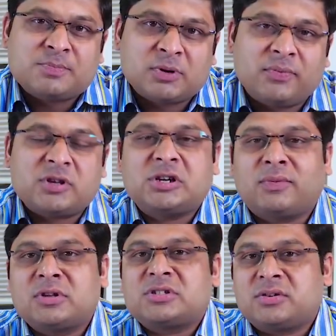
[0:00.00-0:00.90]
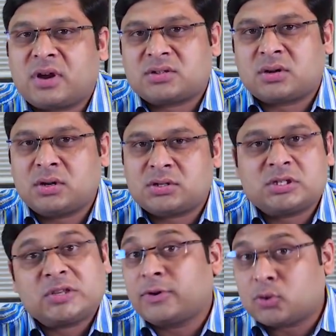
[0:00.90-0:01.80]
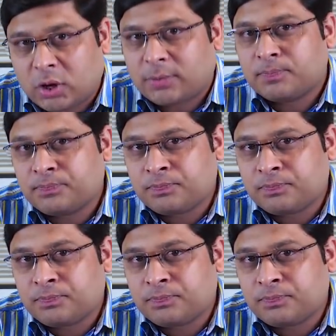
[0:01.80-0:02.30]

principle which governs international relations even today.